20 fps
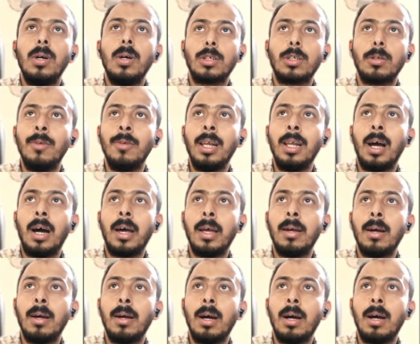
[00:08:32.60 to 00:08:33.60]
Okay, so
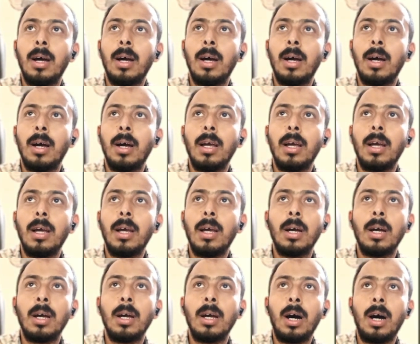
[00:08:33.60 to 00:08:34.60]
meanwhile,
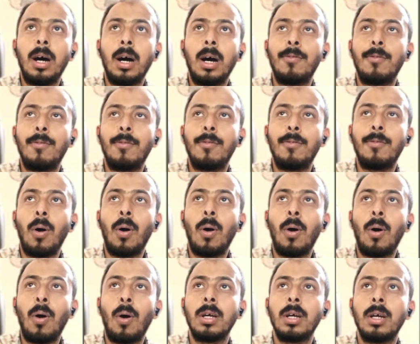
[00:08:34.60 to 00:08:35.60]
our
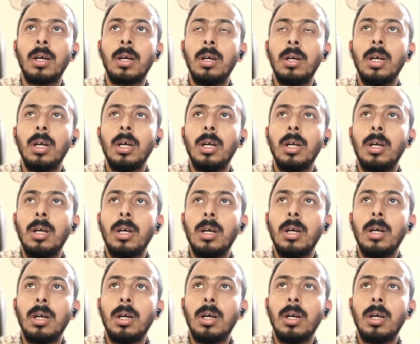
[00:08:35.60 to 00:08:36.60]
default,
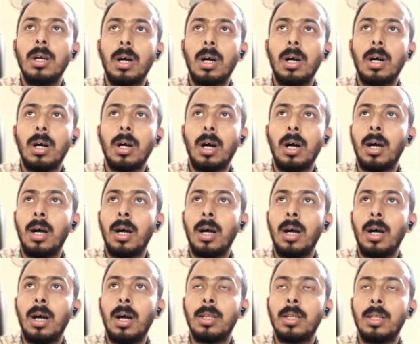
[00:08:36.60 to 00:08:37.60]

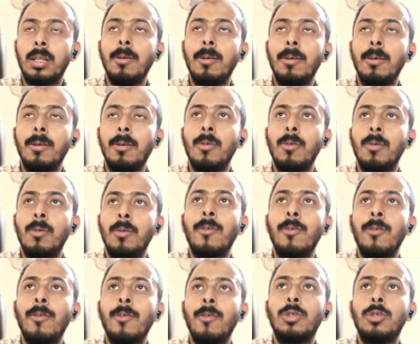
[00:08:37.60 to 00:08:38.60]

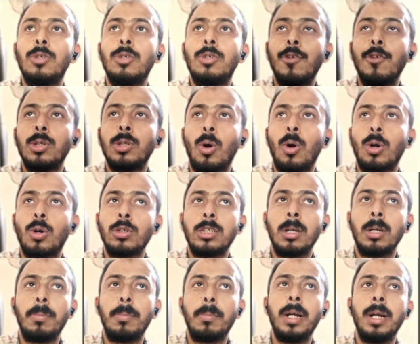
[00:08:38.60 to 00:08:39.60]
the one which we have
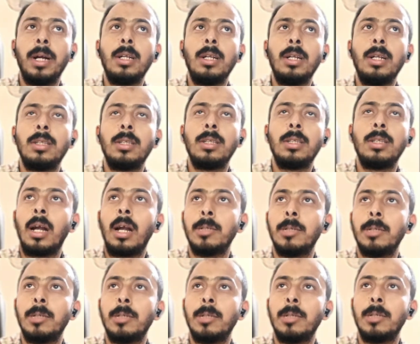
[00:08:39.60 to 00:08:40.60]
used auto subnet
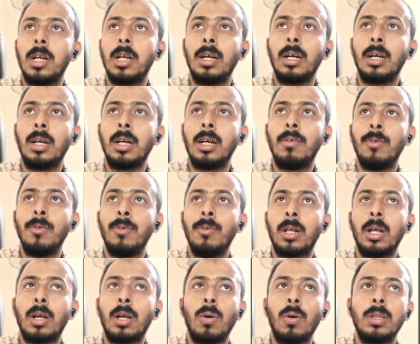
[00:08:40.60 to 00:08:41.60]
that has been
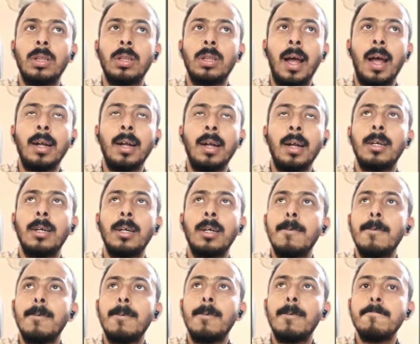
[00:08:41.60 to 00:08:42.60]
created, we'll click on that.